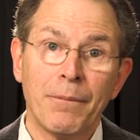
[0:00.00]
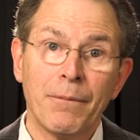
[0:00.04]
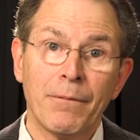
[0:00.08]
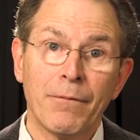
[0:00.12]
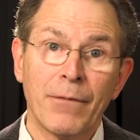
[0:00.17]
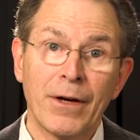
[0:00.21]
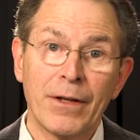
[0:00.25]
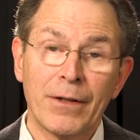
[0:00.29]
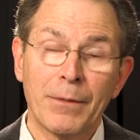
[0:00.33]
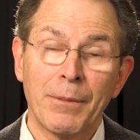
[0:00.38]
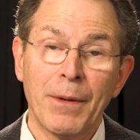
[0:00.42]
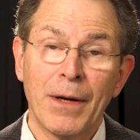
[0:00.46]

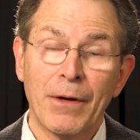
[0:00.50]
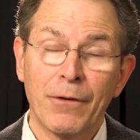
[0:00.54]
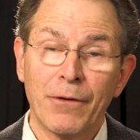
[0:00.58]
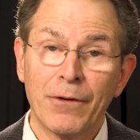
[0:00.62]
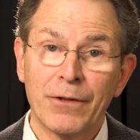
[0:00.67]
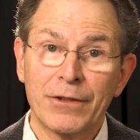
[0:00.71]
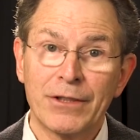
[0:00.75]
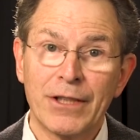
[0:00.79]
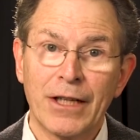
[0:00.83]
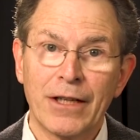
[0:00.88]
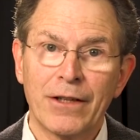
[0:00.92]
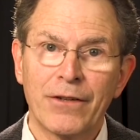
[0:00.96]
write the payroll
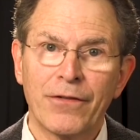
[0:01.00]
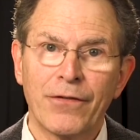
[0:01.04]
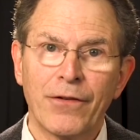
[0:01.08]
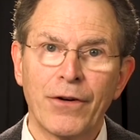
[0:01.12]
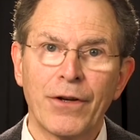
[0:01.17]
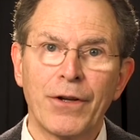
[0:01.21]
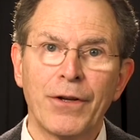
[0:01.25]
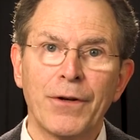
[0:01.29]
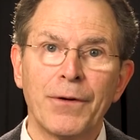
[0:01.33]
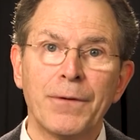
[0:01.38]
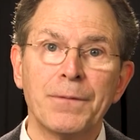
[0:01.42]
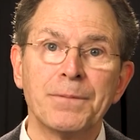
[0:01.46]
checks for
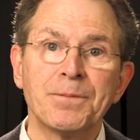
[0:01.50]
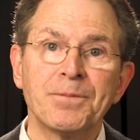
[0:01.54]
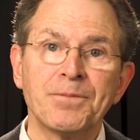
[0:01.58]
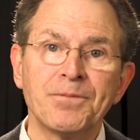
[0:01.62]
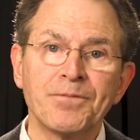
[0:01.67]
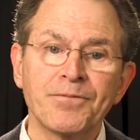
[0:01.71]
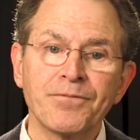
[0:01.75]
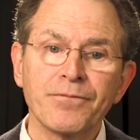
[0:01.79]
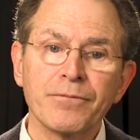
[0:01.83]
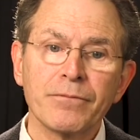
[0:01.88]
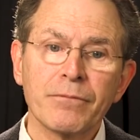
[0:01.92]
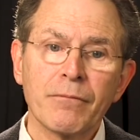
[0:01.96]
you
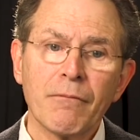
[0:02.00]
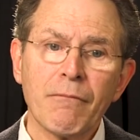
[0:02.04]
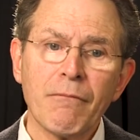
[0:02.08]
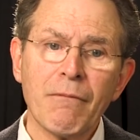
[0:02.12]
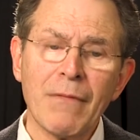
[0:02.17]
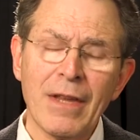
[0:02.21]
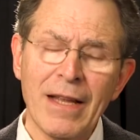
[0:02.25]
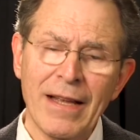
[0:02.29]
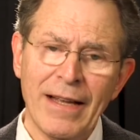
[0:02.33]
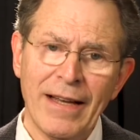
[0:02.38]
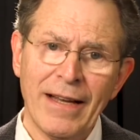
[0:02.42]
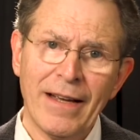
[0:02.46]

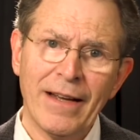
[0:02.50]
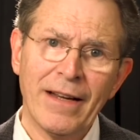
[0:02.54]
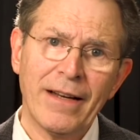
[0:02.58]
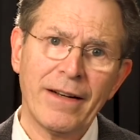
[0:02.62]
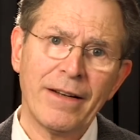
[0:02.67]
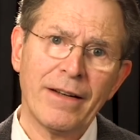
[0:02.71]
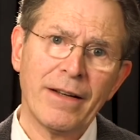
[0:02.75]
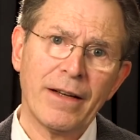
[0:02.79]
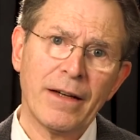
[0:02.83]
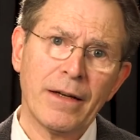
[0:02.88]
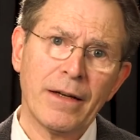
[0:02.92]
and